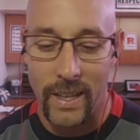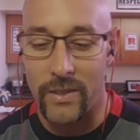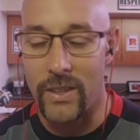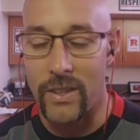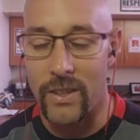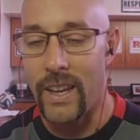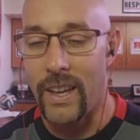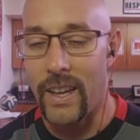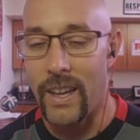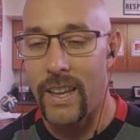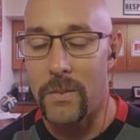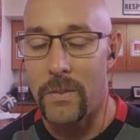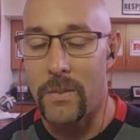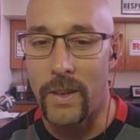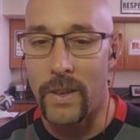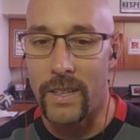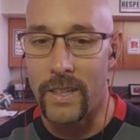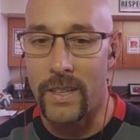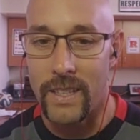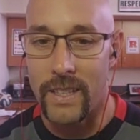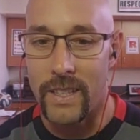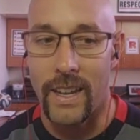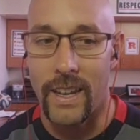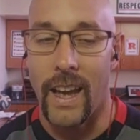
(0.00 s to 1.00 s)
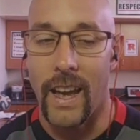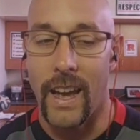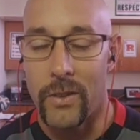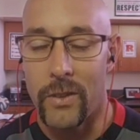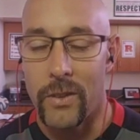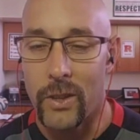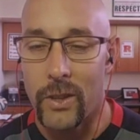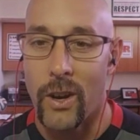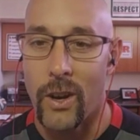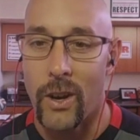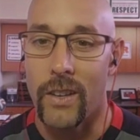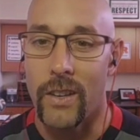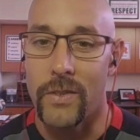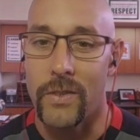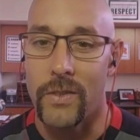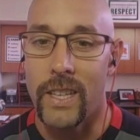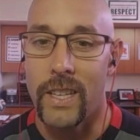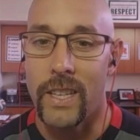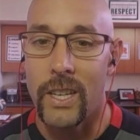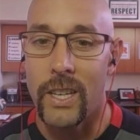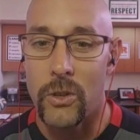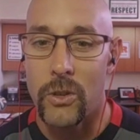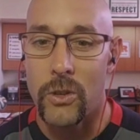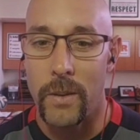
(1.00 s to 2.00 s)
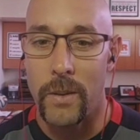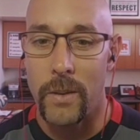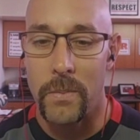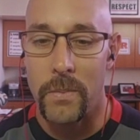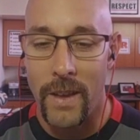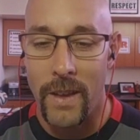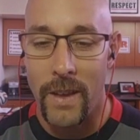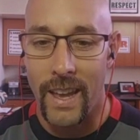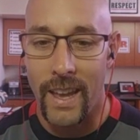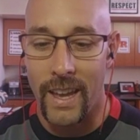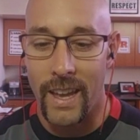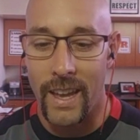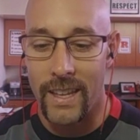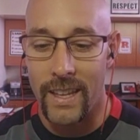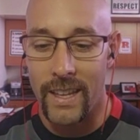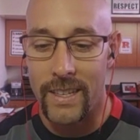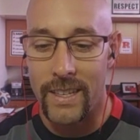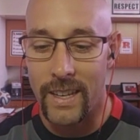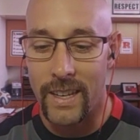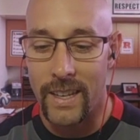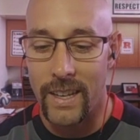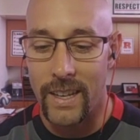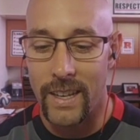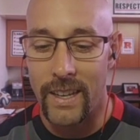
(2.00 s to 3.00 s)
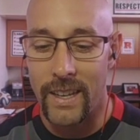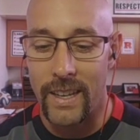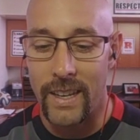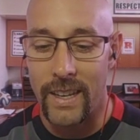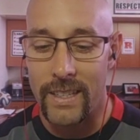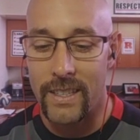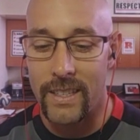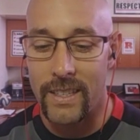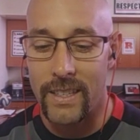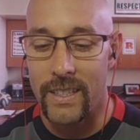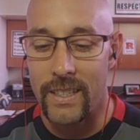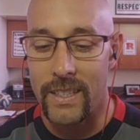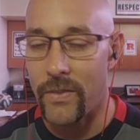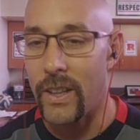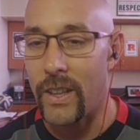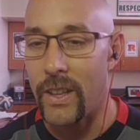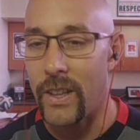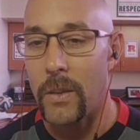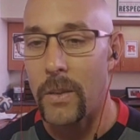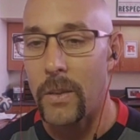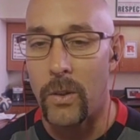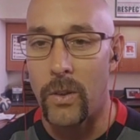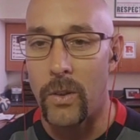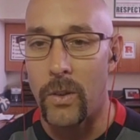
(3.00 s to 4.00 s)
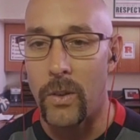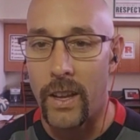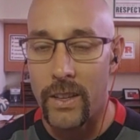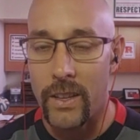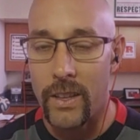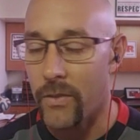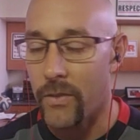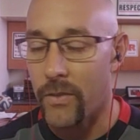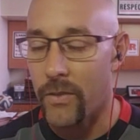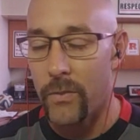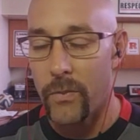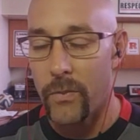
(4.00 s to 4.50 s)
week after United, but after the Cardiff City trip, and it's available. You